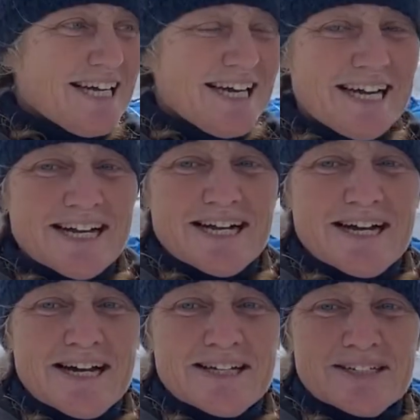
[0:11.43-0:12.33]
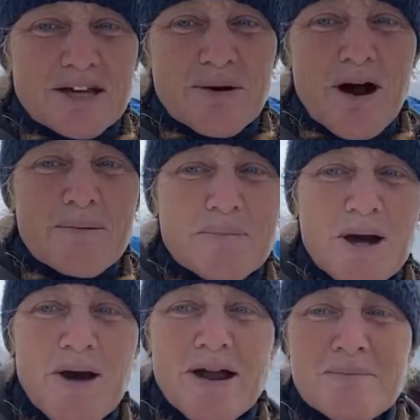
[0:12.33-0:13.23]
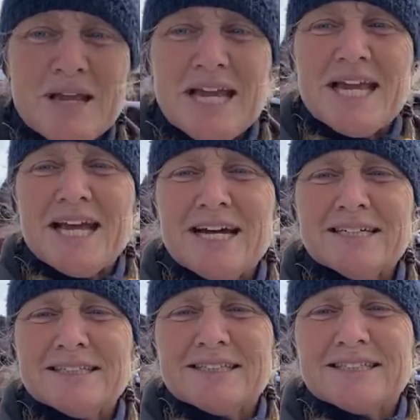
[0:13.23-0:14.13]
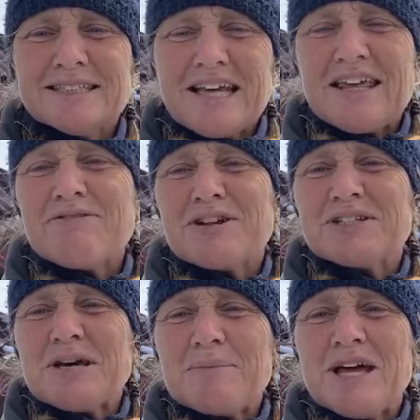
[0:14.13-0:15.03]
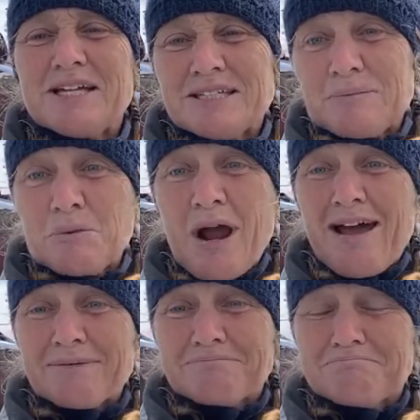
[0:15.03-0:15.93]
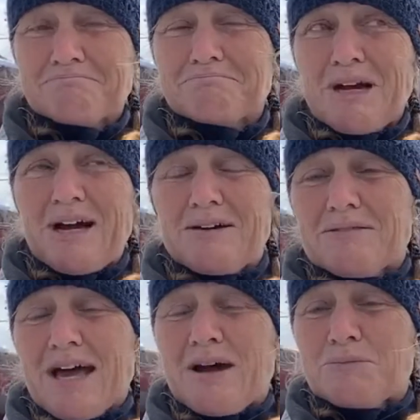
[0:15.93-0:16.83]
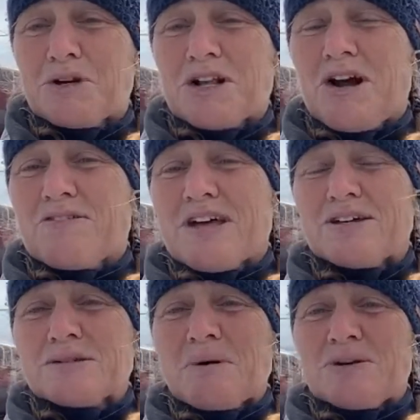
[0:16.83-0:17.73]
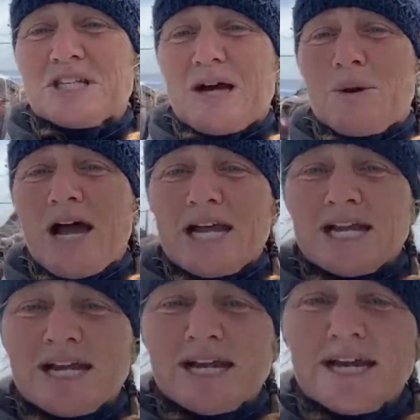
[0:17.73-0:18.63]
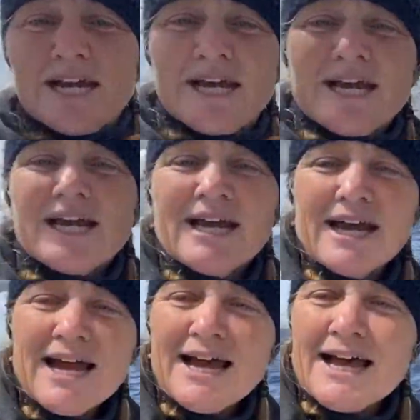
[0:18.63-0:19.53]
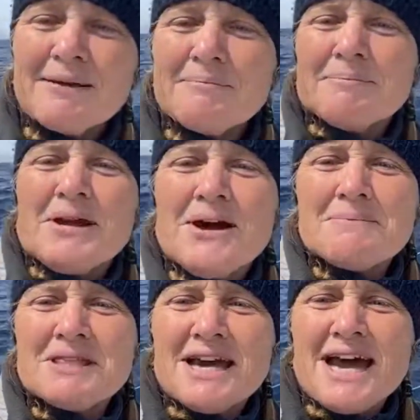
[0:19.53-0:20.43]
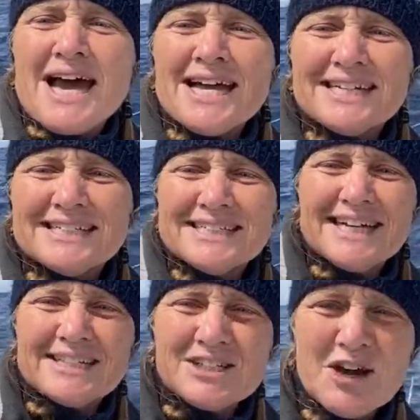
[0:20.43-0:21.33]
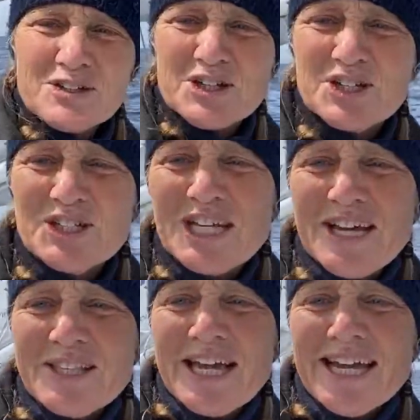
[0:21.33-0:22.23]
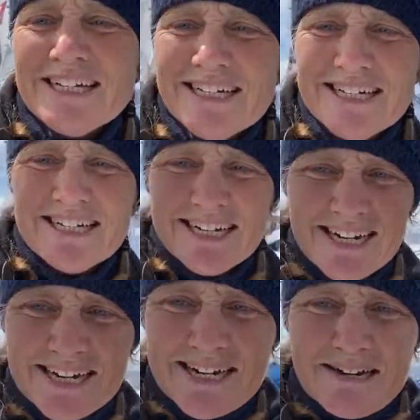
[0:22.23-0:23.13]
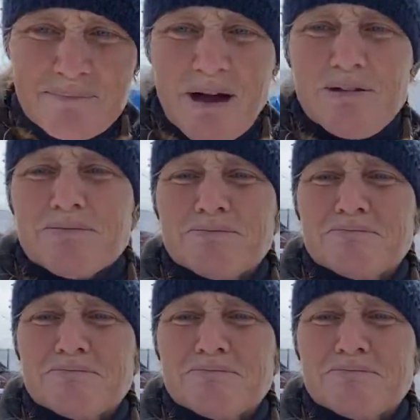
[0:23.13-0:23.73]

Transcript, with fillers: Uh, so up behind me here, South Africa's up there somewhere, about, about one and a half thousand miles that way. And behind me there, Antarctica's down there, uh, about